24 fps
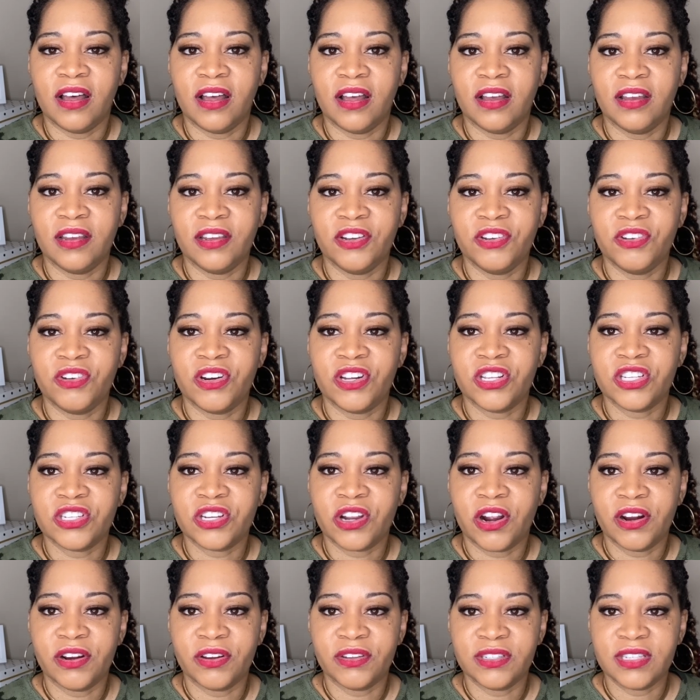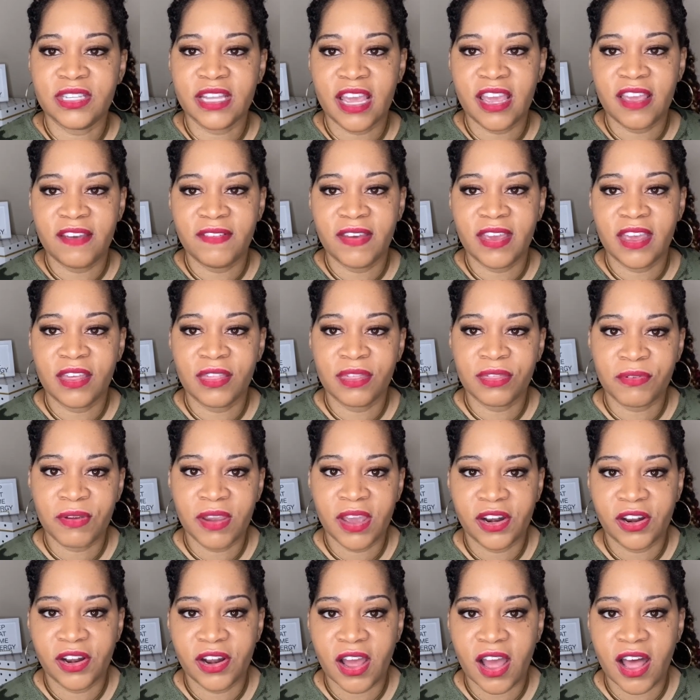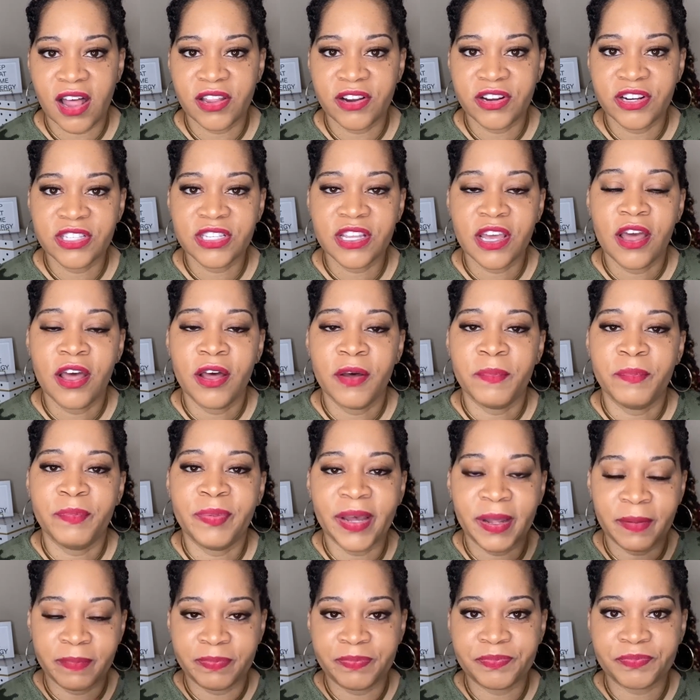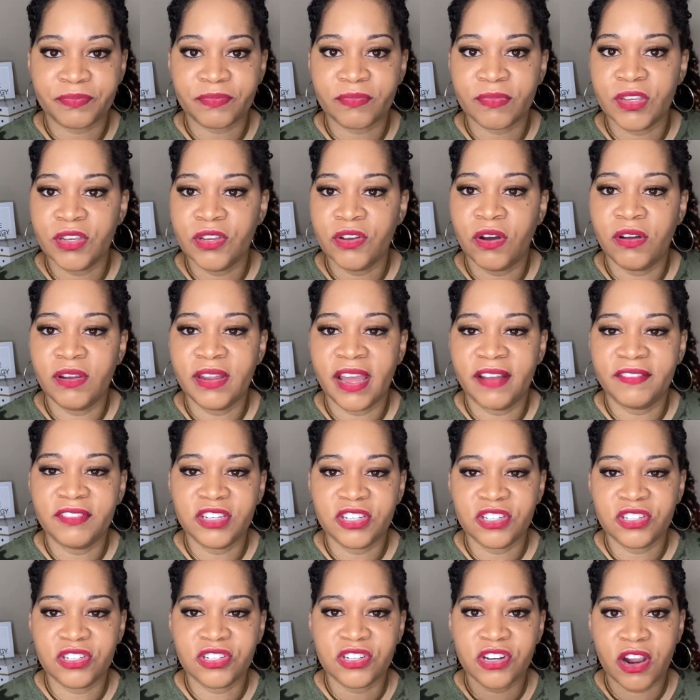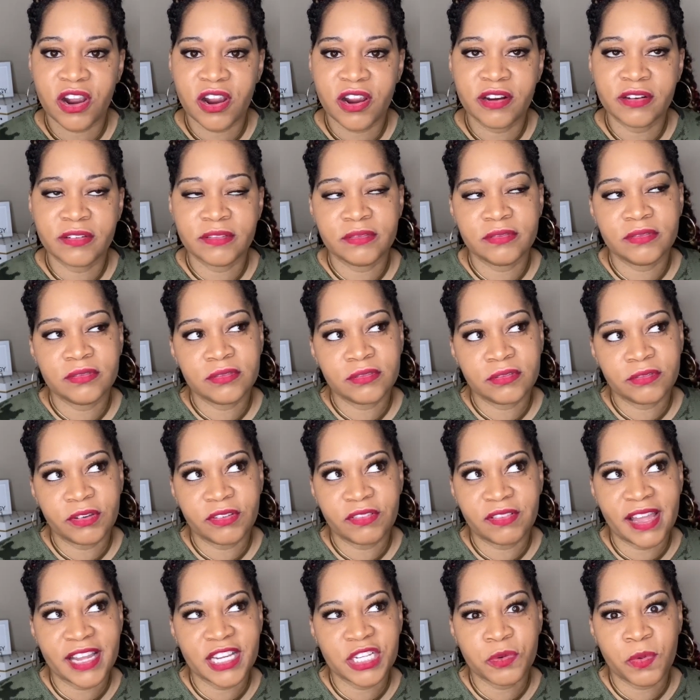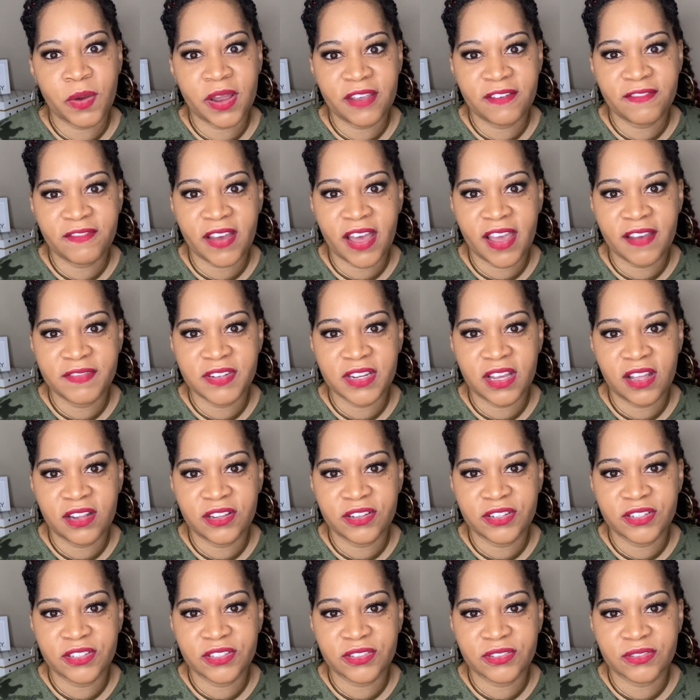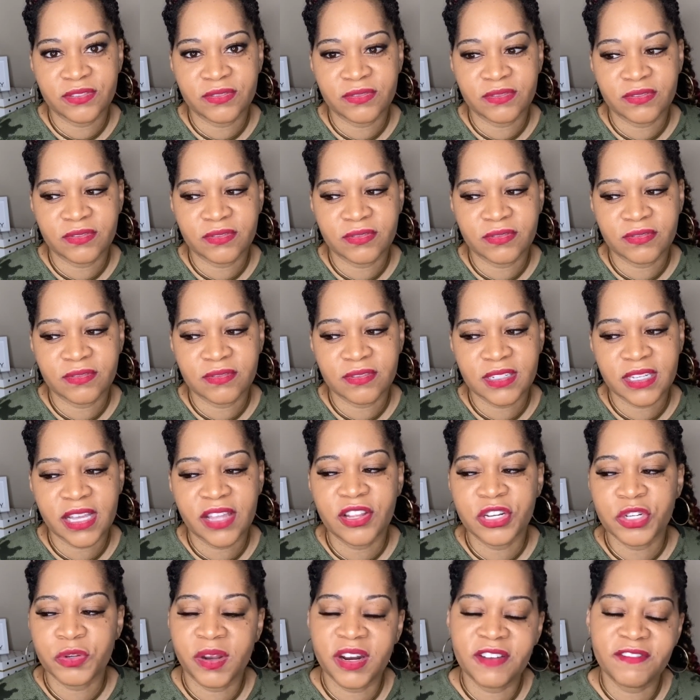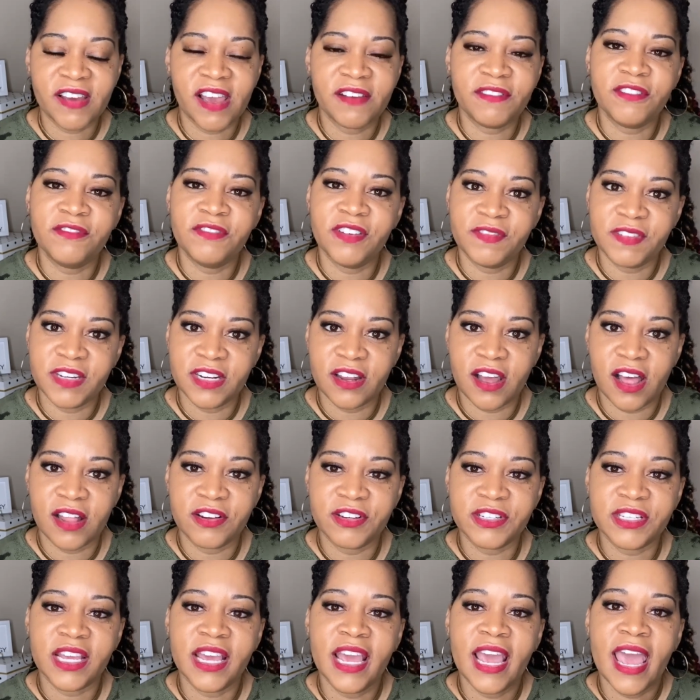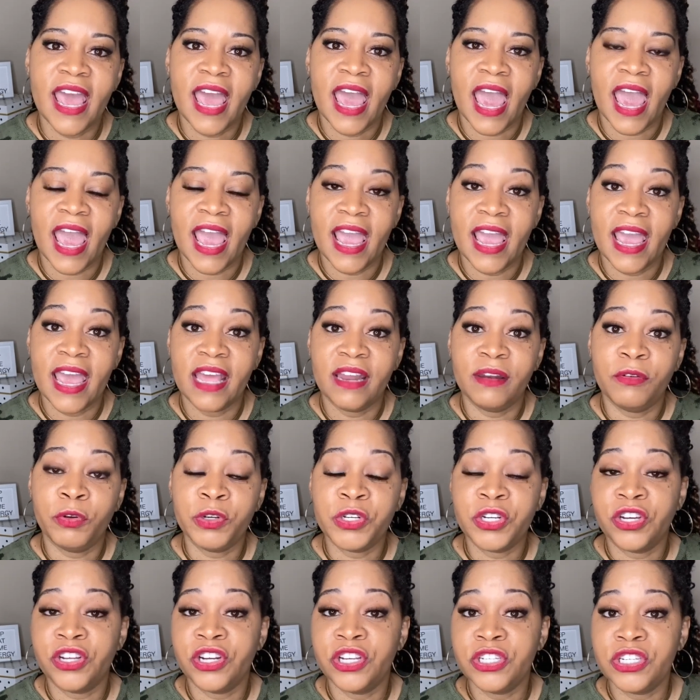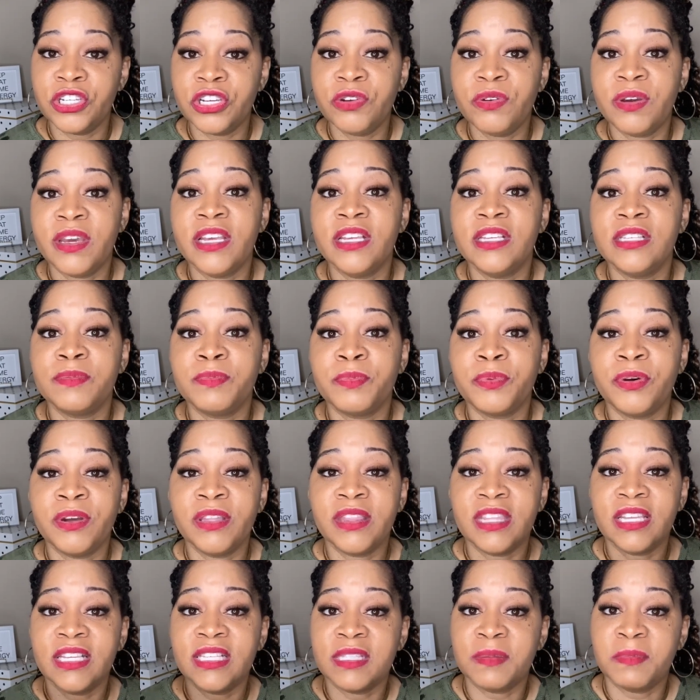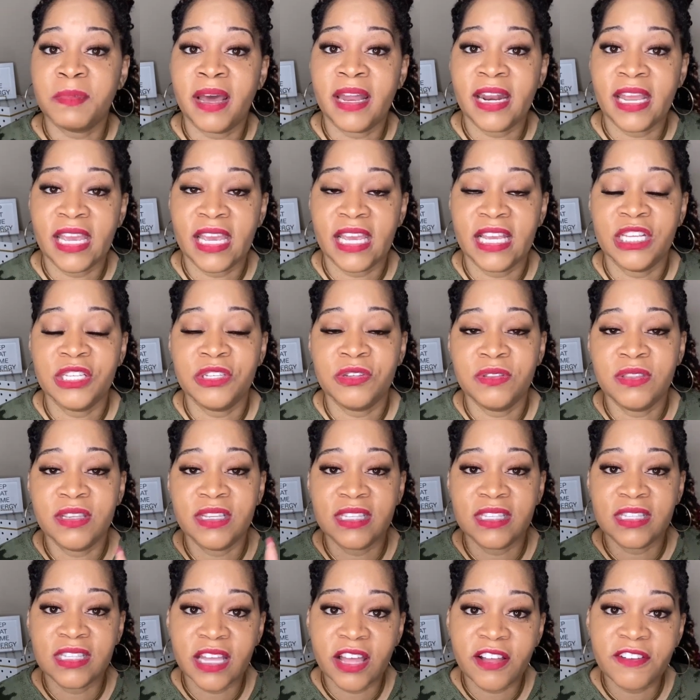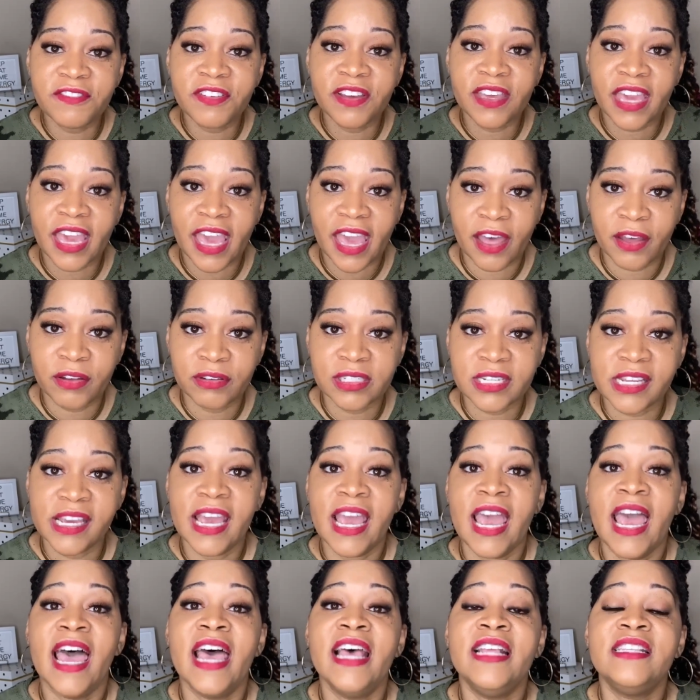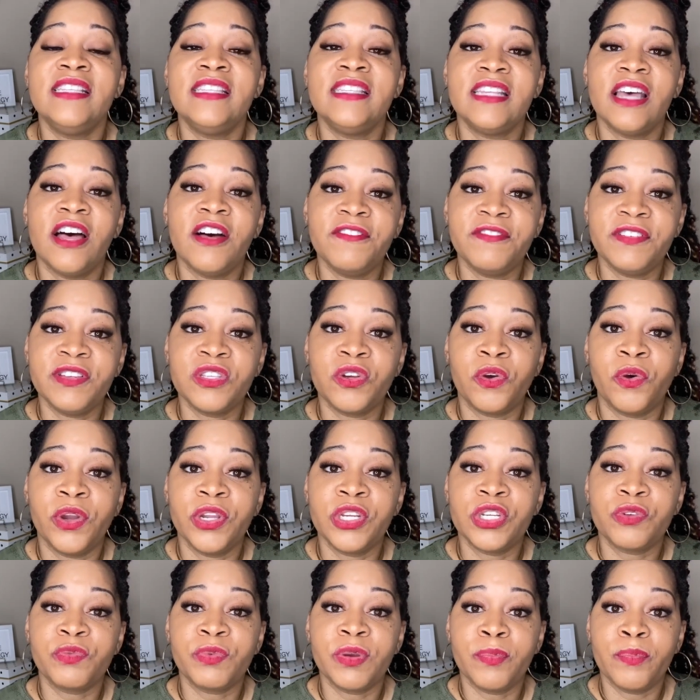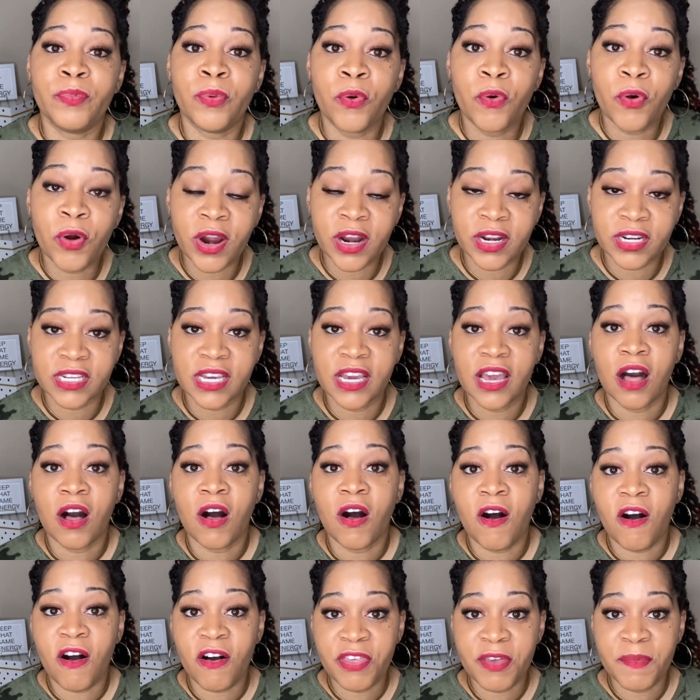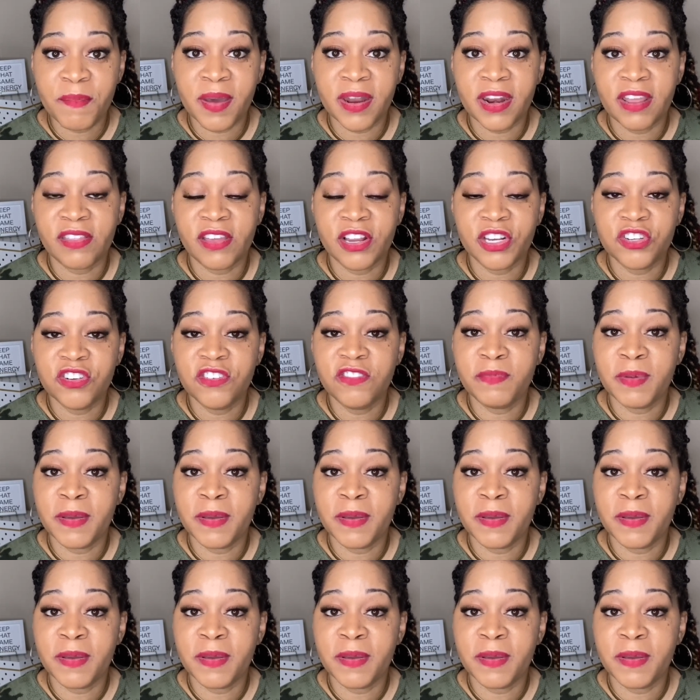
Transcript: you're gonna start saving $300, but you only have to start with like $25. It's either $25 or $50. And what you're gonna do is put this money into the Self account, and Self is going to report all the money that you've been